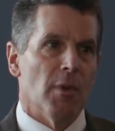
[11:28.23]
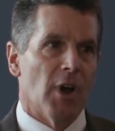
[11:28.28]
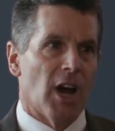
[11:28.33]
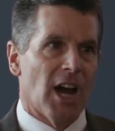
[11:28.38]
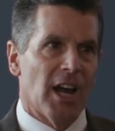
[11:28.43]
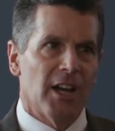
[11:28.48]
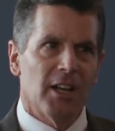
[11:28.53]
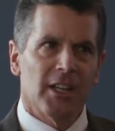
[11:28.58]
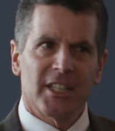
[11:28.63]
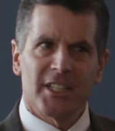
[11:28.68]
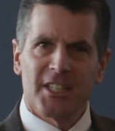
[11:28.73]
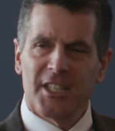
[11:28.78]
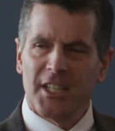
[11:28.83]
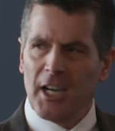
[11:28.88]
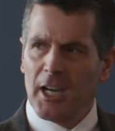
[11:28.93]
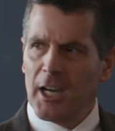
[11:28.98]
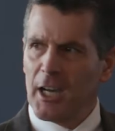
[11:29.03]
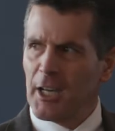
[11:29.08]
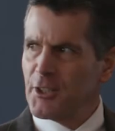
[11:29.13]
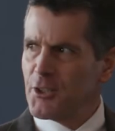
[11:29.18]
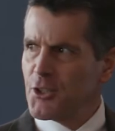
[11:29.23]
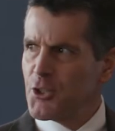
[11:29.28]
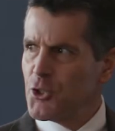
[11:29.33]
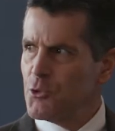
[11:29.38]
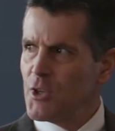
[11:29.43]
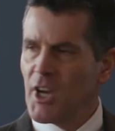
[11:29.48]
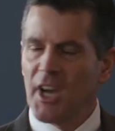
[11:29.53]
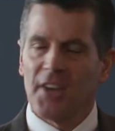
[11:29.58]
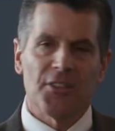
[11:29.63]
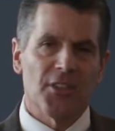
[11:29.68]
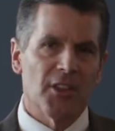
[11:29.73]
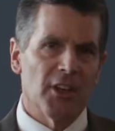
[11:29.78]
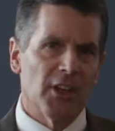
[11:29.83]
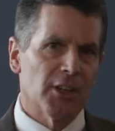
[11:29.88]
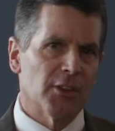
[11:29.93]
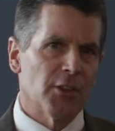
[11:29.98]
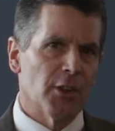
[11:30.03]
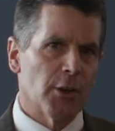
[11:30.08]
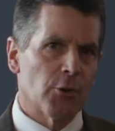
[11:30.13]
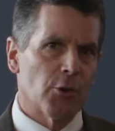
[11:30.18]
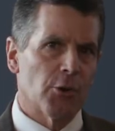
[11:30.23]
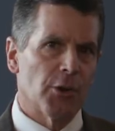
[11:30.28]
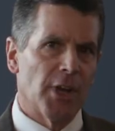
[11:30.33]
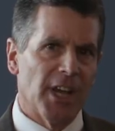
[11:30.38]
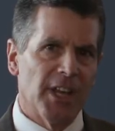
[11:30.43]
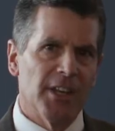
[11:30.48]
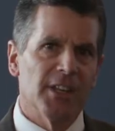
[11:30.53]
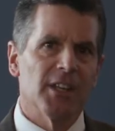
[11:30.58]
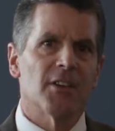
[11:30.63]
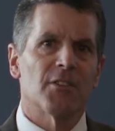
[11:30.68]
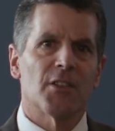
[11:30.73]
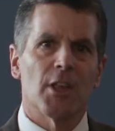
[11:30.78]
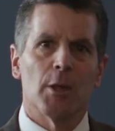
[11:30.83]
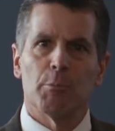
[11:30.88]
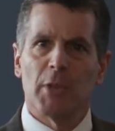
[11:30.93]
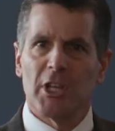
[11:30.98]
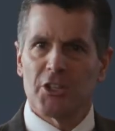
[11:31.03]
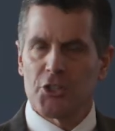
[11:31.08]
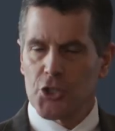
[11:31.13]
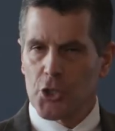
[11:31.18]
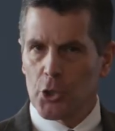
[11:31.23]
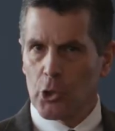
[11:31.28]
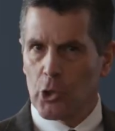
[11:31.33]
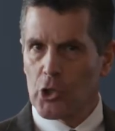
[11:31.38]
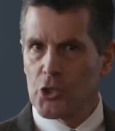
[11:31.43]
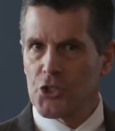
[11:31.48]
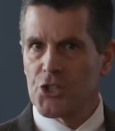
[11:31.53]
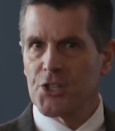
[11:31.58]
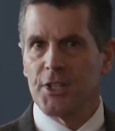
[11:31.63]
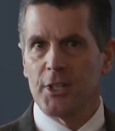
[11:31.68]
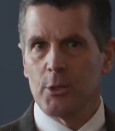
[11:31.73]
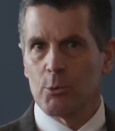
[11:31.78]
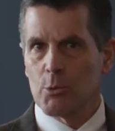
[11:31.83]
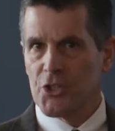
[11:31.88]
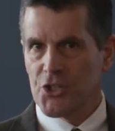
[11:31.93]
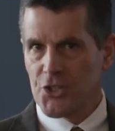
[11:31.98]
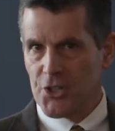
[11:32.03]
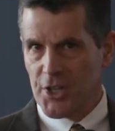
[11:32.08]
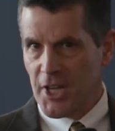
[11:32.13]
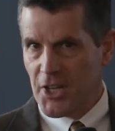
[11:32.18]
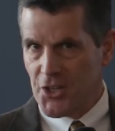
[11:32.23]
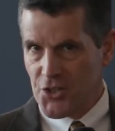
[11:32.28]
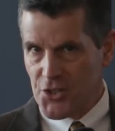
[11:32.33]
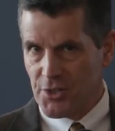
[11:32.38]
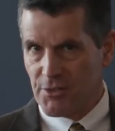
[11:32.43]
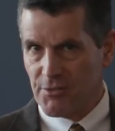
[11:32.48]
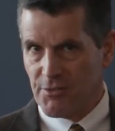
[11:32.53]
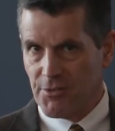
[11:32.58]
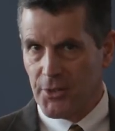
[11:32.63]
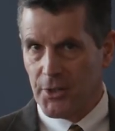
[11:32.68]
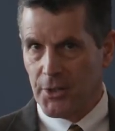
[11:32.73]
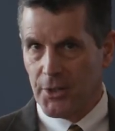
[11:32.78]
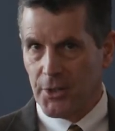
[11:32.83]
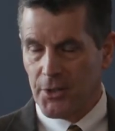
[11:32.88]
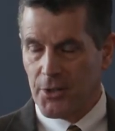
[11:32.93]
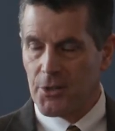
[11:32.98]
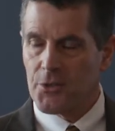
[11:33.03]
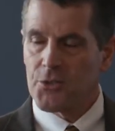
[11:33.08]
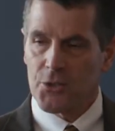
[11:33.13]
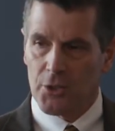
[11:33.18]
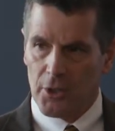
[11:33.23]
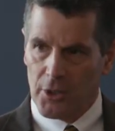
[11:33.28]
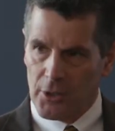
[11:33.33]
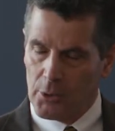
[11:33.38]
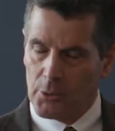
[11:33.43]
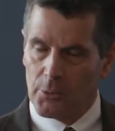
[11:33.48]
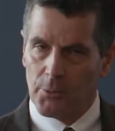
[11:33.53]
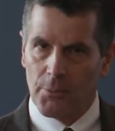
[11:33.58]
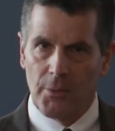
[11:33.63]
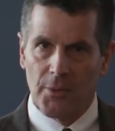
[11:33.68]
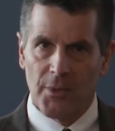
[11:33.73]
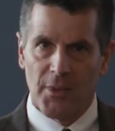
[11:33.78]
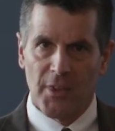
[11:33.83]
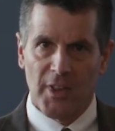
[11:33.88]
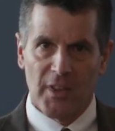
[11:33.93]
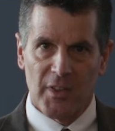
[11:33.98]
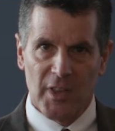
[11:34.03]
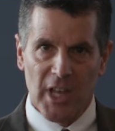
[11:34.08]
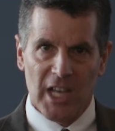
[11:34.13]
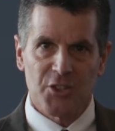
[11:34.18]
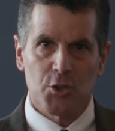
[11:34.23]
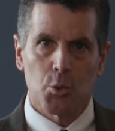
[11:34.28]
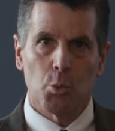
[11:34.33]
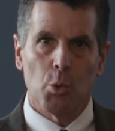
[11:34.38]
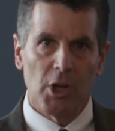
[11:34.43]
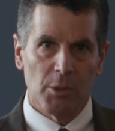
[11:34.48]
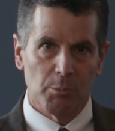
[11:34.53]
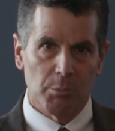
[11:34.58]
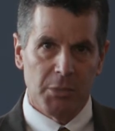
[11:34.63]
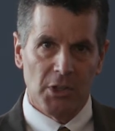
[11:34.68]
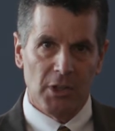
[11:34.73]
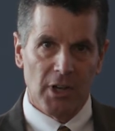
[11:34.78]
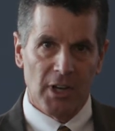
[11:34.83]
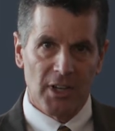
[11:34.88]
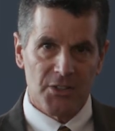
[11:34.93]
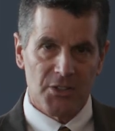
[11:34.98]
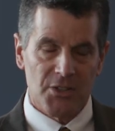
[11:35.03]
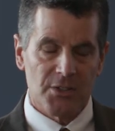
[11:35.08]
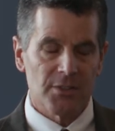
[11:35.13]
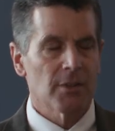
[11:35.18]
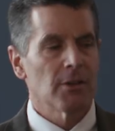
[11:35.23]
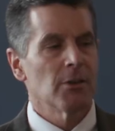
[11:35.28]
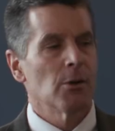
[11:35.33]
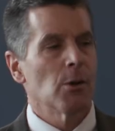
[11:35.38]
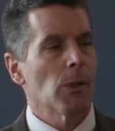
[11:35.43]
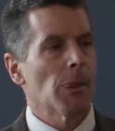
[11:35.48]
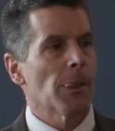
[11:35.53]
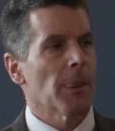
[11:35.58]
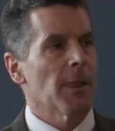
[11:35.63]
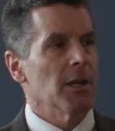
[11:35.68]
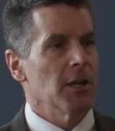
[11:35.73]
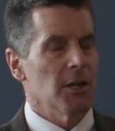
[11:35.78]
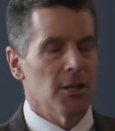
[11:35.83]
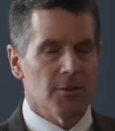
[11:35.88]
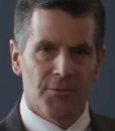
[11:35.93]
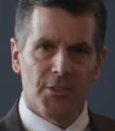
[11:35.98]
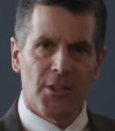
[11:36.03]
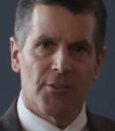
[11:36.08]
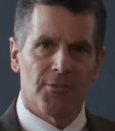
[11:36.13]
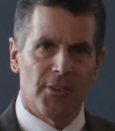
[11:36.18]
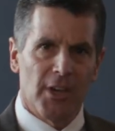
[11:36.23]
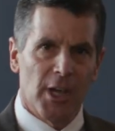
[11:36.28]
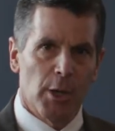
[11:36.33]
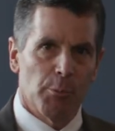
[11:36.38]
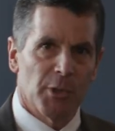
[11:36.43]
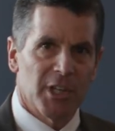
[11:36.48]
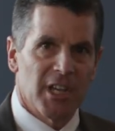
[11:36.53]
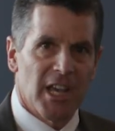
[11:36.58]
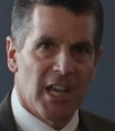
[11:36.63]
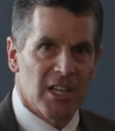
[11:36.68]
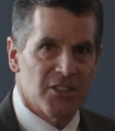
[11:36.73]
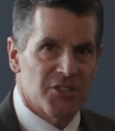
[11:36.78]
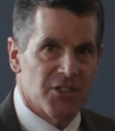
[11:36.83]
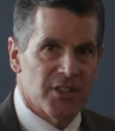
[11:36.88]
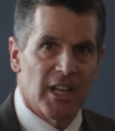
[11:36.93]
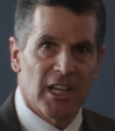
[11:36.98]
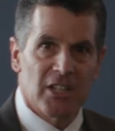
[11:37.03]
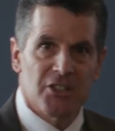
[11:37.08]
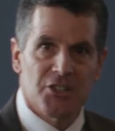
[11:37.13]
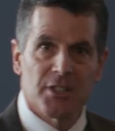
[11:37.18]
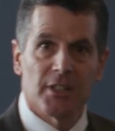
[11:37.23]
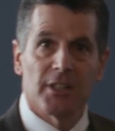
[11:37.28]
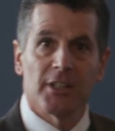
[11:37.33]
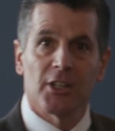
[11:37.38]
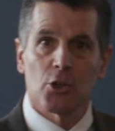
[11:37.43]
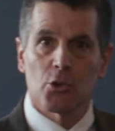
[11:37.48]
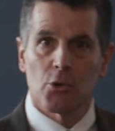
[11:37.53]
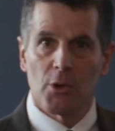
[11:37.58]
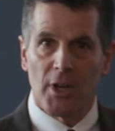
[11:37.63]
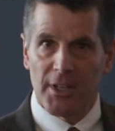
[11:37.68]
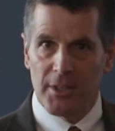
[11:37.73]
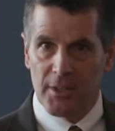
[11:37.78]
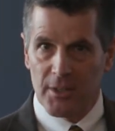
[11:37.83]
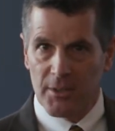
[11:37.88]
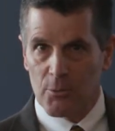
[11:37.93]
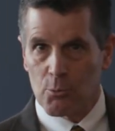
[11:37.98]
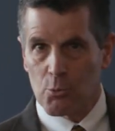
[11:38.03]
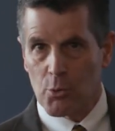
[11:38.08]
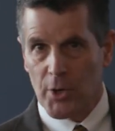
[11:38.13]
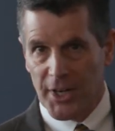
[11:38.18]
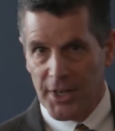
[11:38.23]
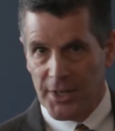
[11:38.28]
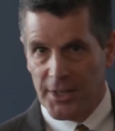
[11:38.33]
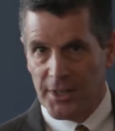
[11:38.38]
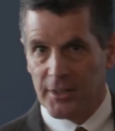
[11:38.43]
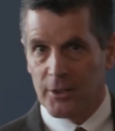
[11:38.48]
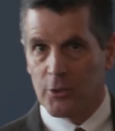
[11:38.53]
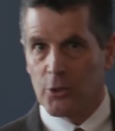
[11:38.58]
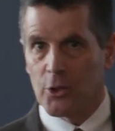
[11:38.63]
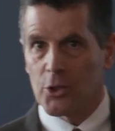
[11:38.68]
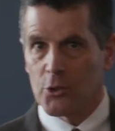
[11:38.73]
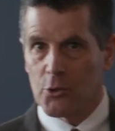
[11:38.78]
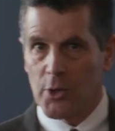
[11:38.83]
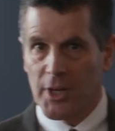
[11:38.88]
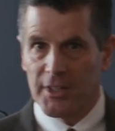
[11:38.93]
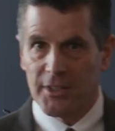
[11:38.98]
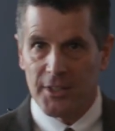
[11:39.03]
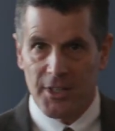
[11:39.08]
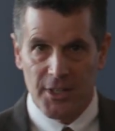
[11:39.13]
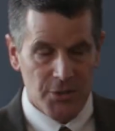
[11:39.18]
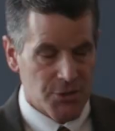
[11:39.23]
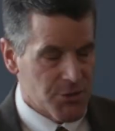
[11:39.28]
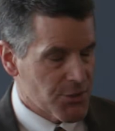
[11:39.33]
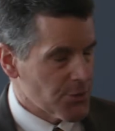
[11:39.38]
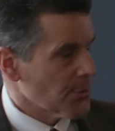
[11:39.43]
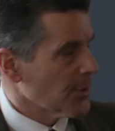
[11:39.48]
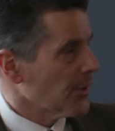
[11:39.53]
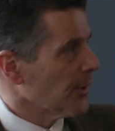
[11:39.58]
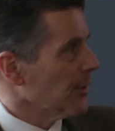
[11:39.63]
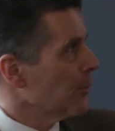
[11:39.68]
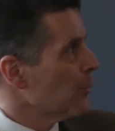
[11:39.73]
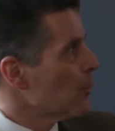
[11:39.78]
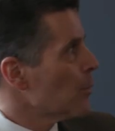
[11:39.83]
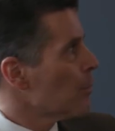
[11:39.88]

I do not think there are any of them that charge the origination fee. So that's one plus. If the family has an excellent credit rating or a credit history,